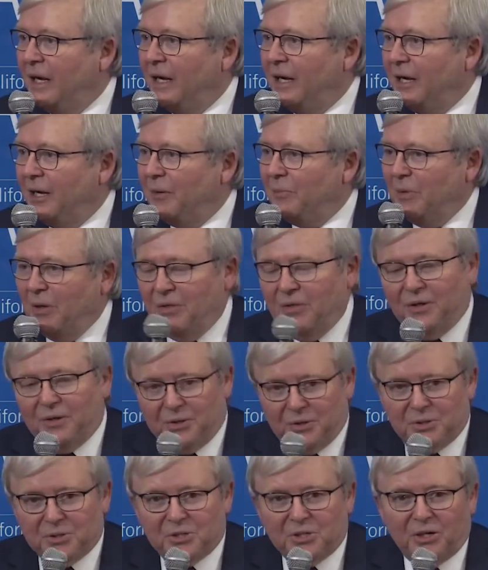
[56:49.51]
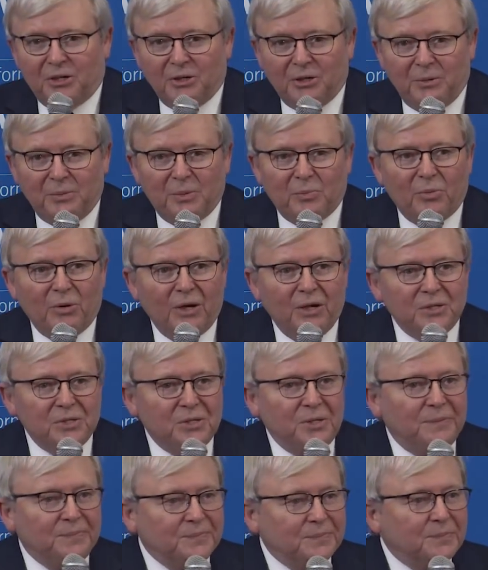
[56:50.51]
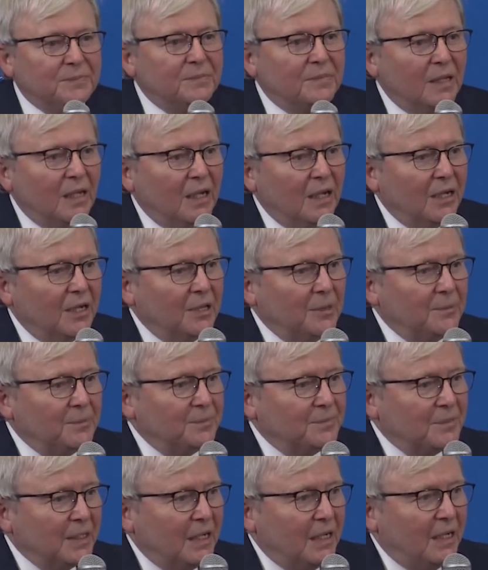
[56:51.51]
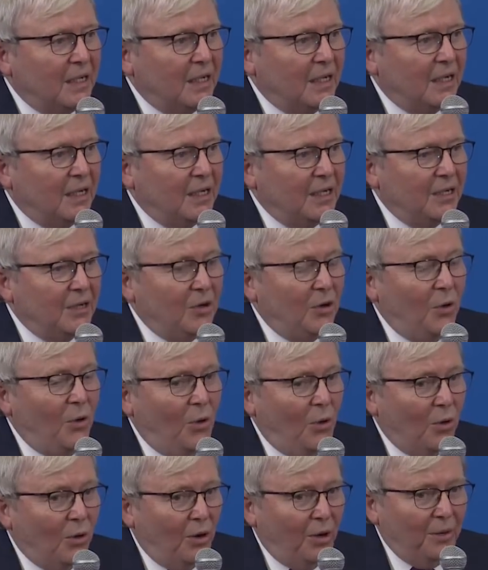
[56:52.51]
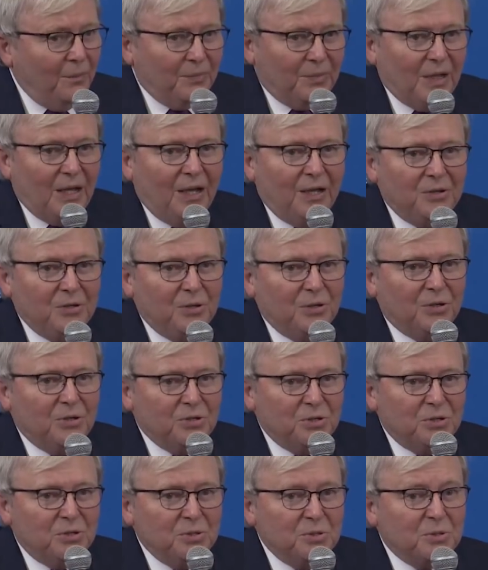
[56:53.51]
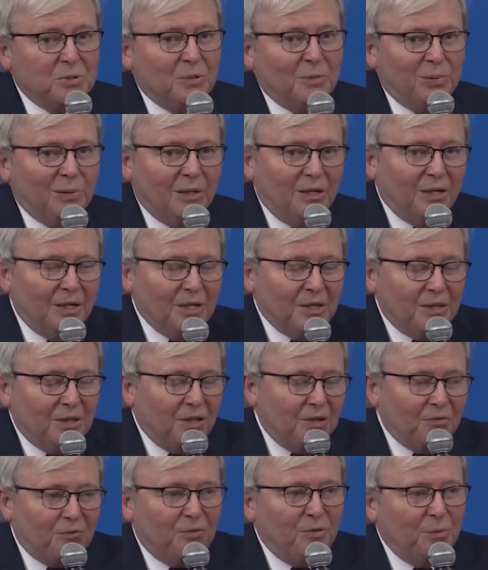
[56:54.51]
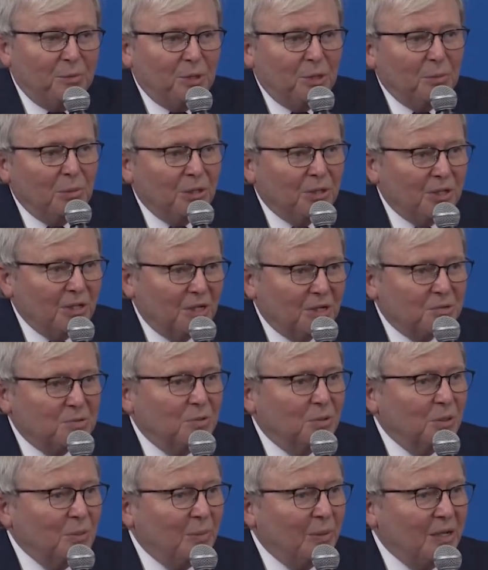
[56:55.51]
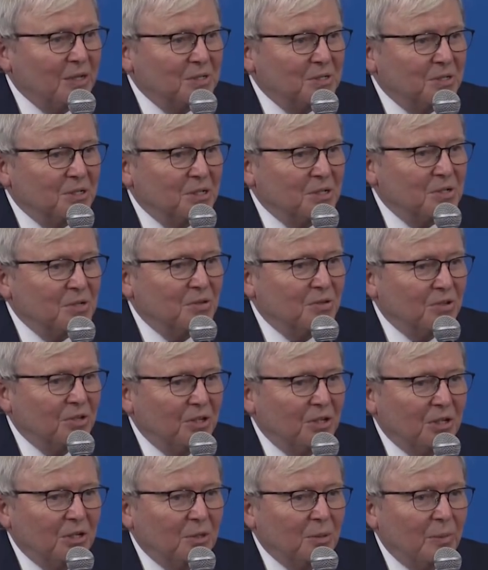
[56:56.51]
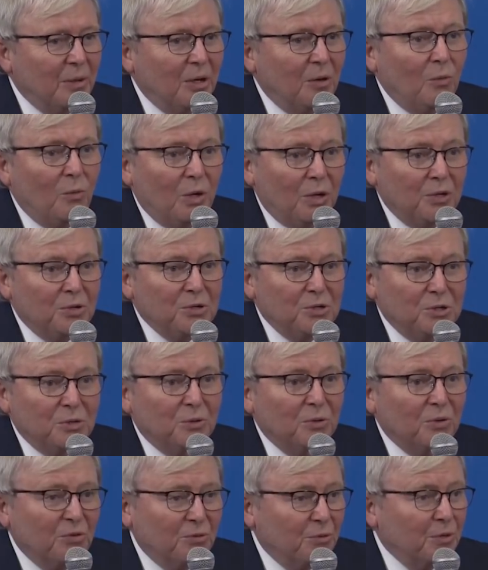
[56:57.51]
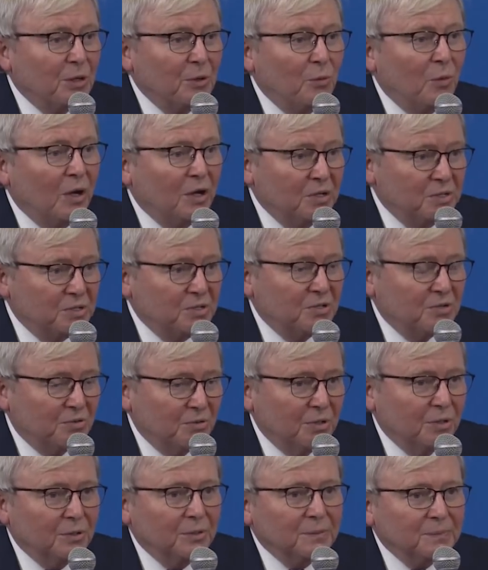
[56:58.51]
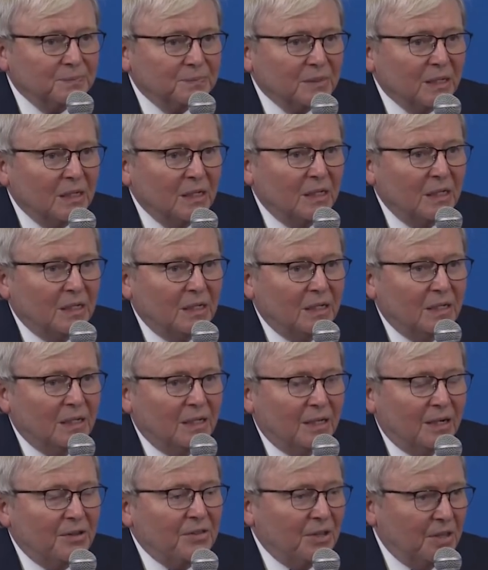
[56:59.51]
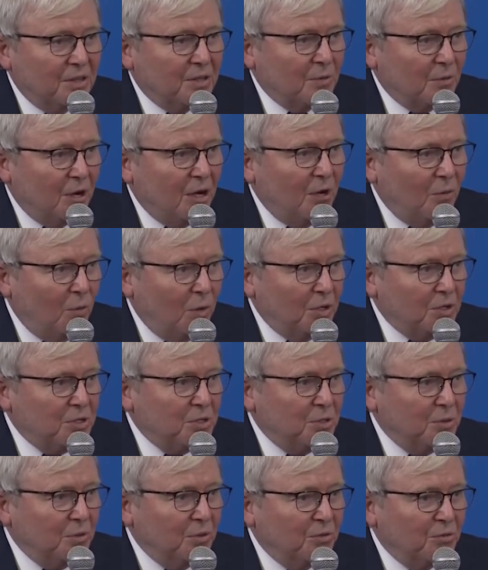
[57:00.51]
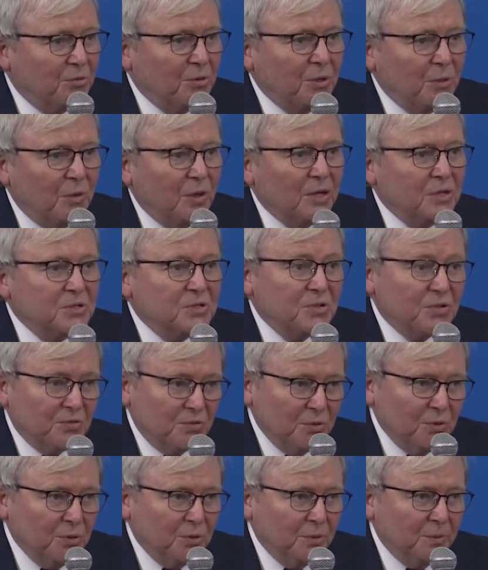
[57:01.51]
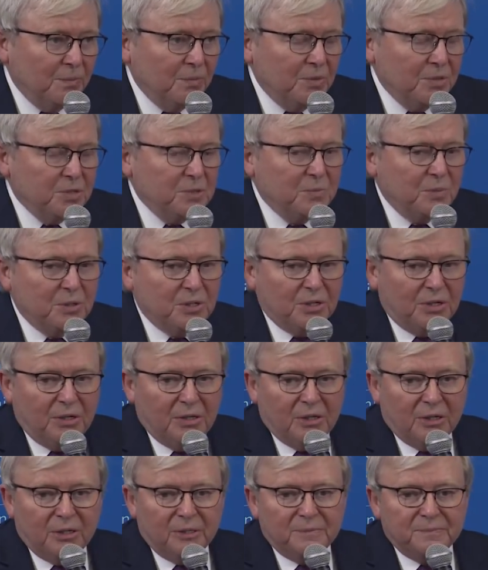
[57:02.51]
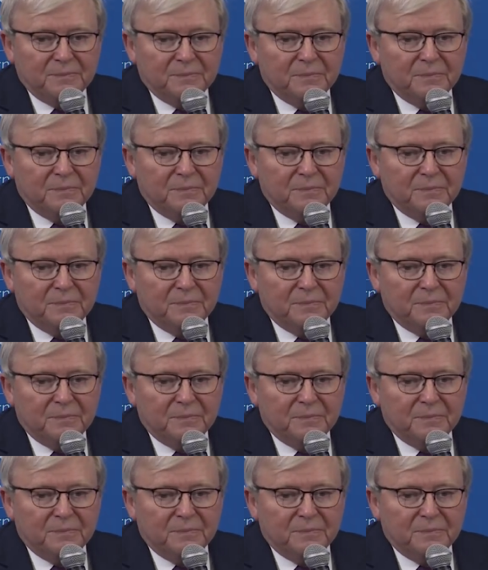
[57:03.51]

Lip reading: and then you just go home depressed. Or you can choose to apply that formidable intellectual capacity to thinking about one, two, or three ways through. And I think there are one, two, or three ways through this particular